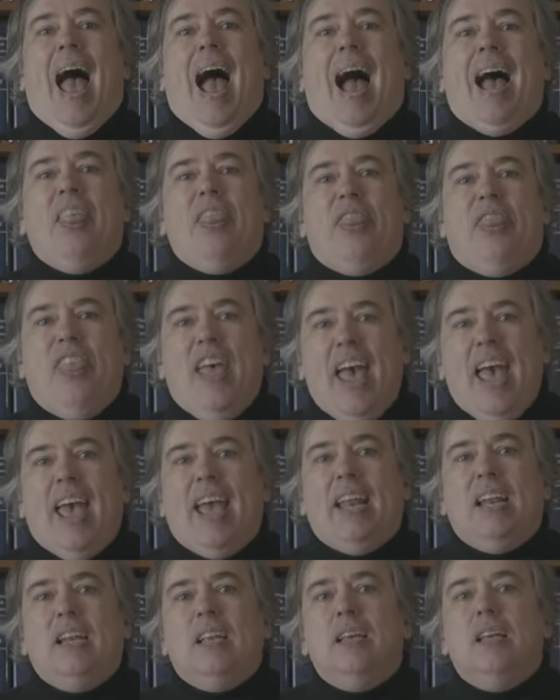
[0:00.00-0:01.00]
And
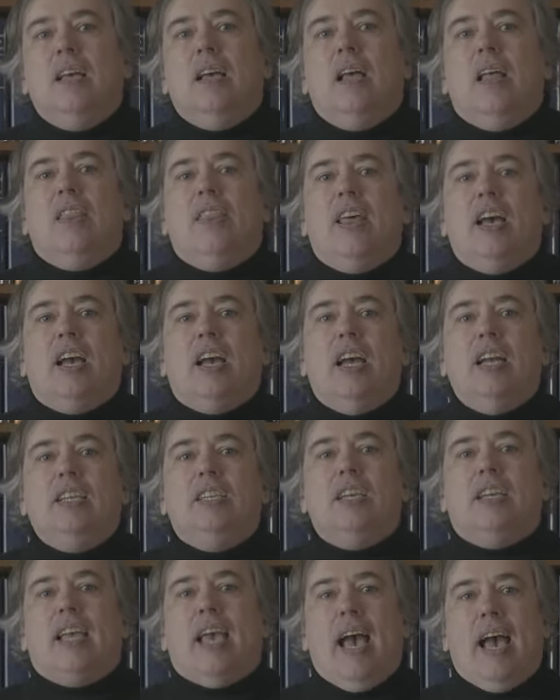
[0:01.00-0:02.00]
then they're going
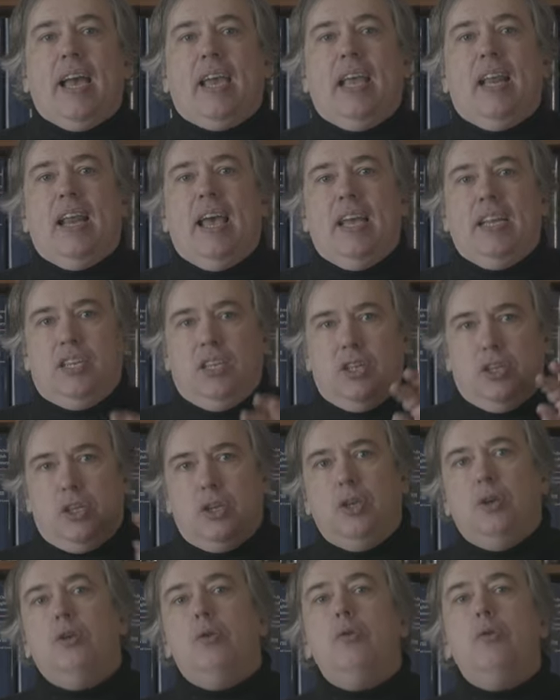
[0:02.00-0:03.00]
to calculate
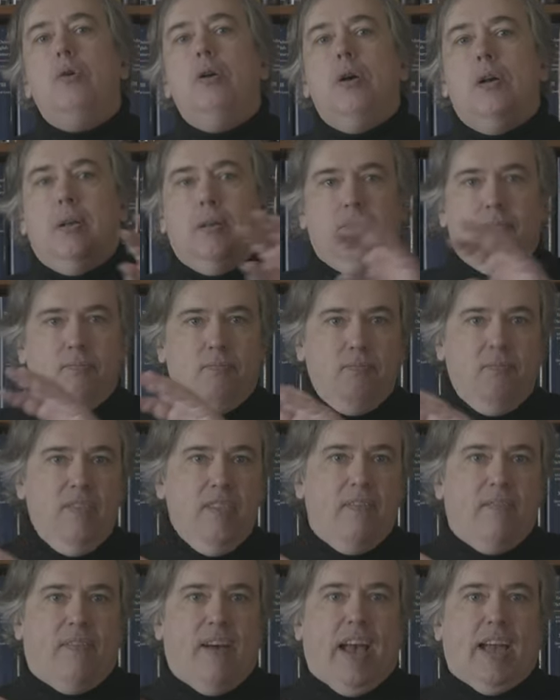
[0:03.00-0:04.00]
two
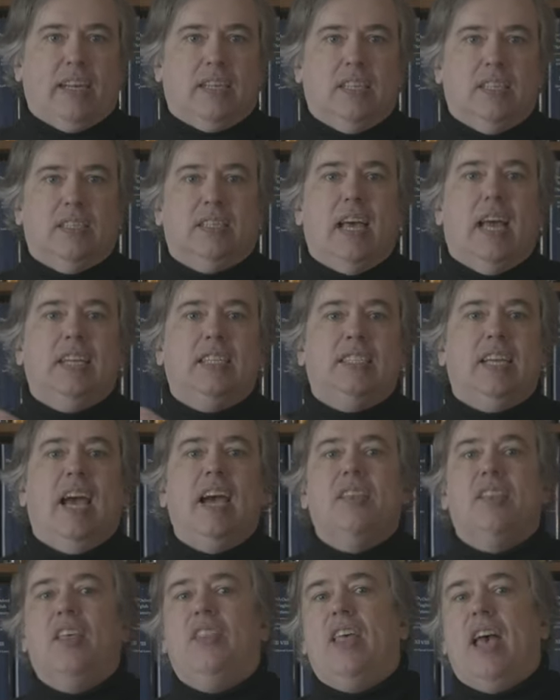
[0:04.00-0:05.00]
factors and
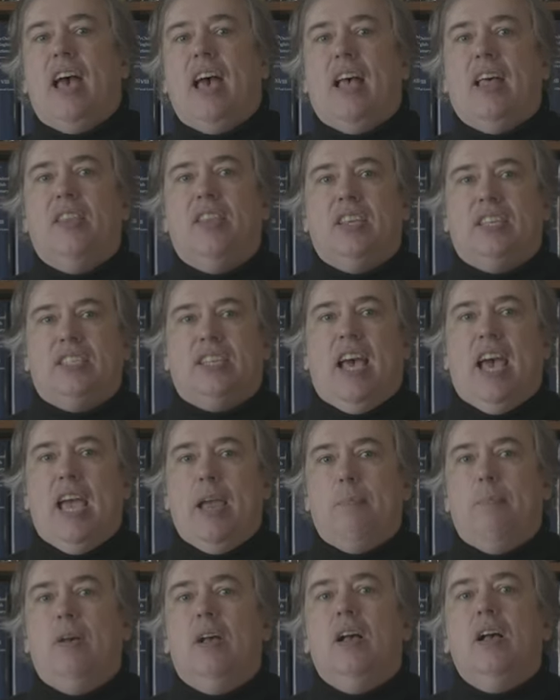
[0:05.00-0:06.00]
check that they're the same.
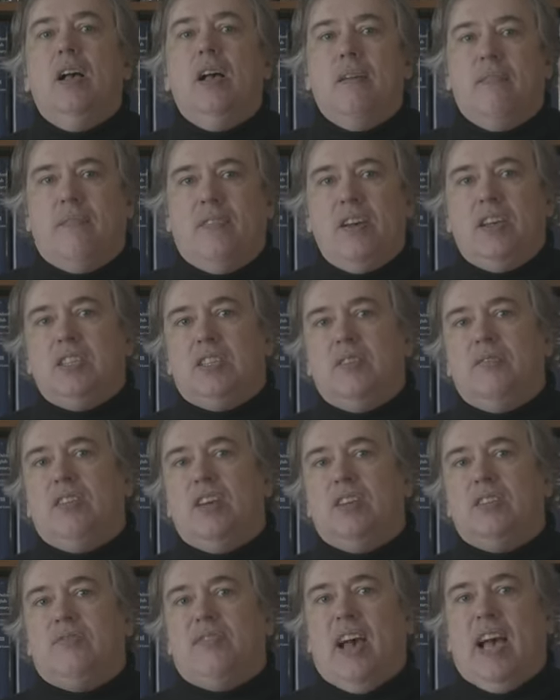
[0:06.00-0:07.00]
First of
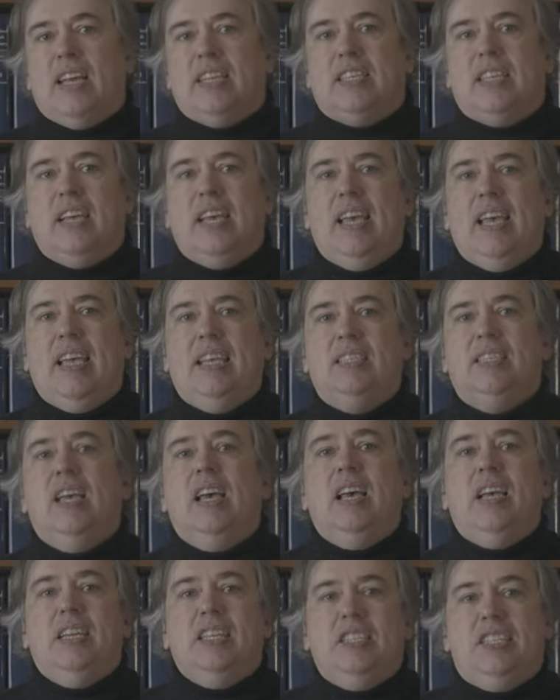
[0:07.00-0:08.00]
those factor is
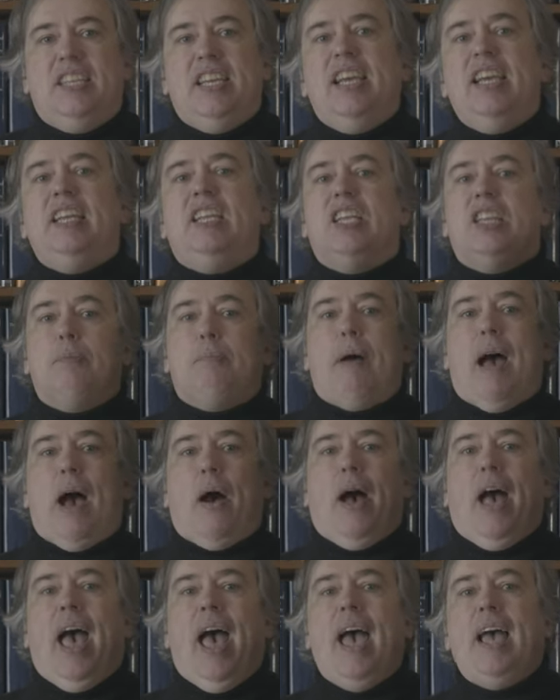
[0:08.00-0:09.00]
G to the
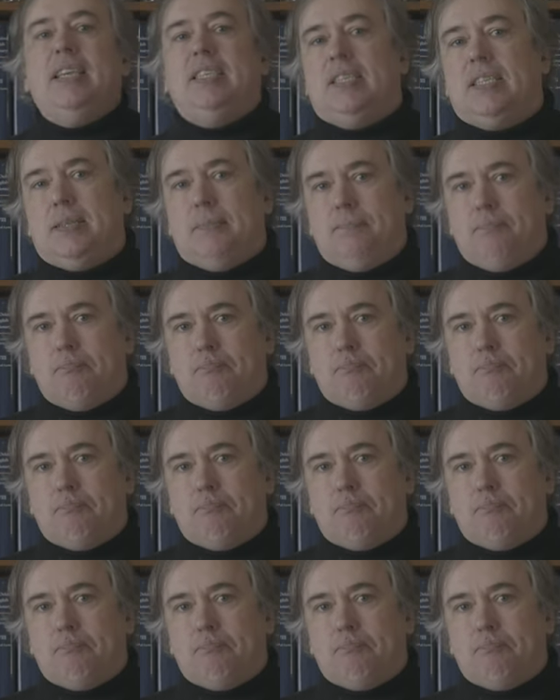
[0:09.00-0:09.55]
power S,